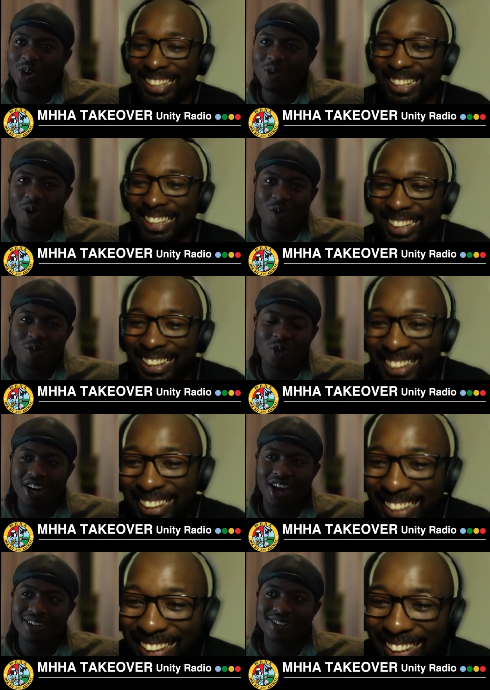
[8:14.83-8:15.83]
Speaker 1: out of nowhere
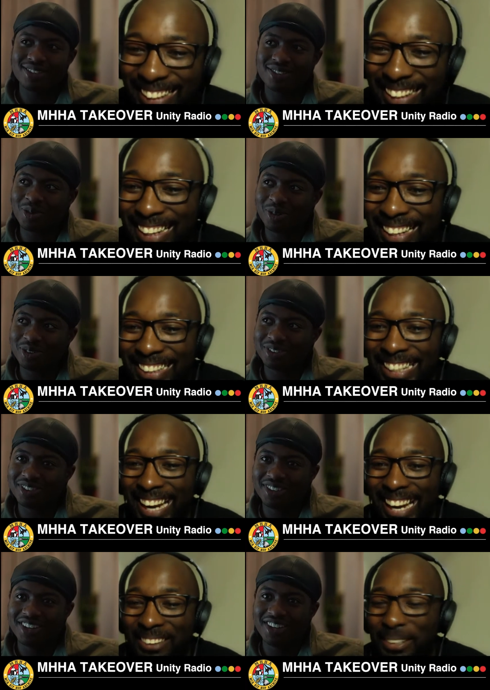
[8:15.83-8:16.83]
with one hand.
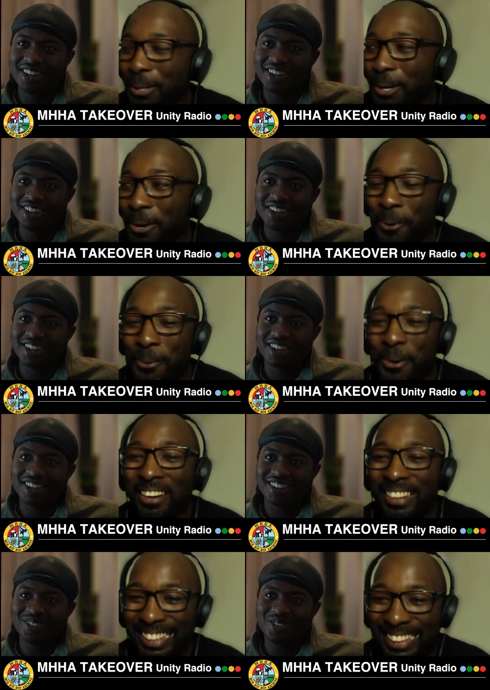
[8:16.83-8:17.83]
yeah, like, yo,
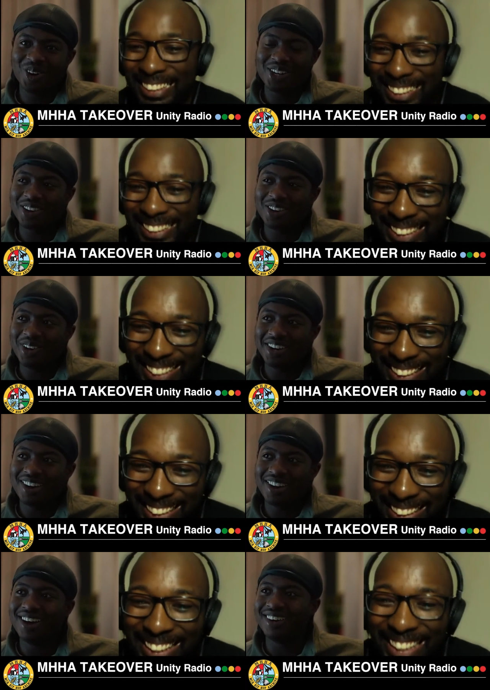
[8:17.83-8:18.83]
what's going
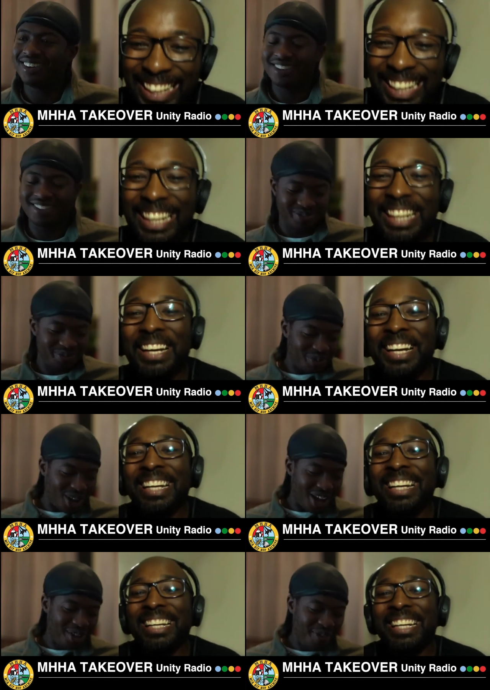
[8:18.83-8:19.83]
on? But
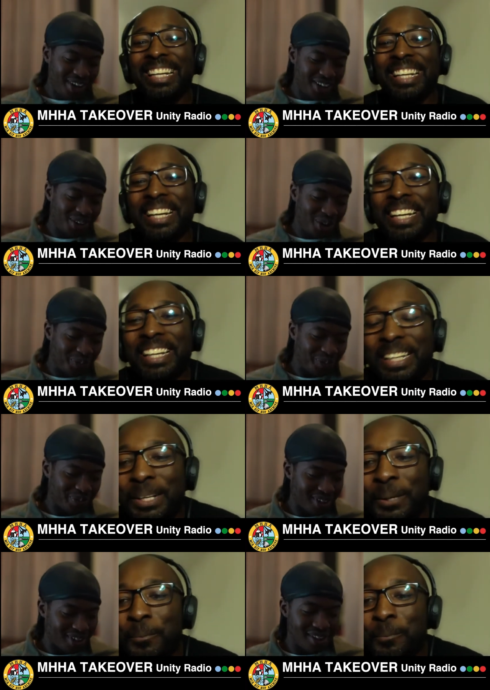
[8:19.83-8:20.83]
how you feeling though?
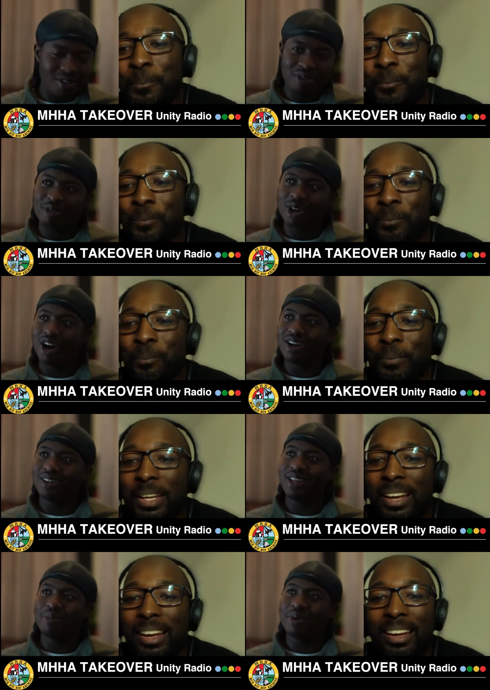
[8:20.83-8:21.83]
We
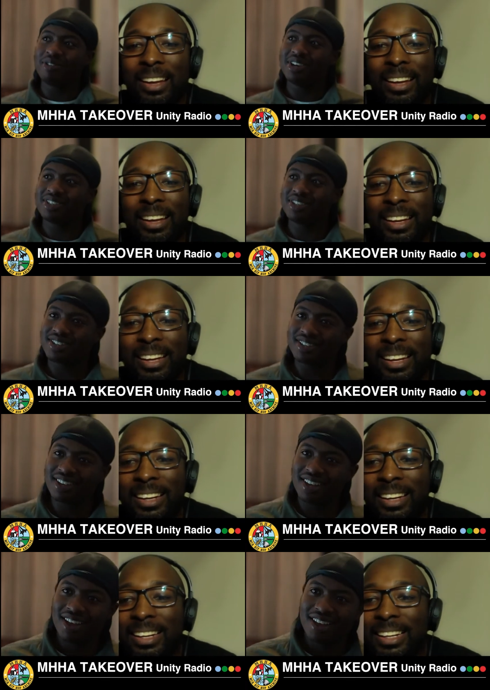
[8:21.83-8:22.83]
got Dima
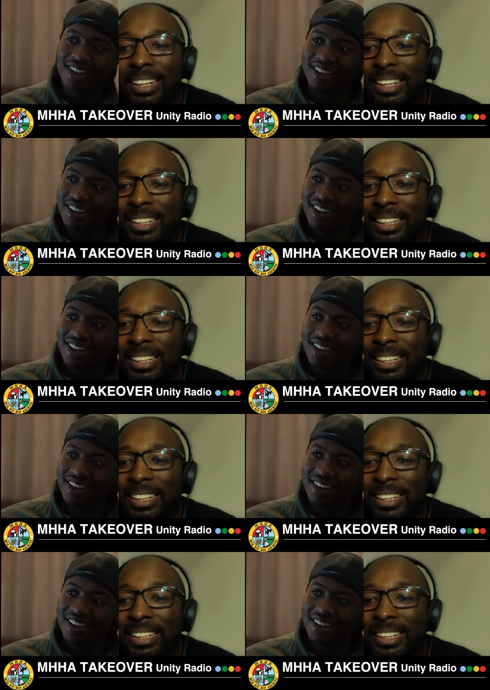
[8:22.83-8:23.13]
versus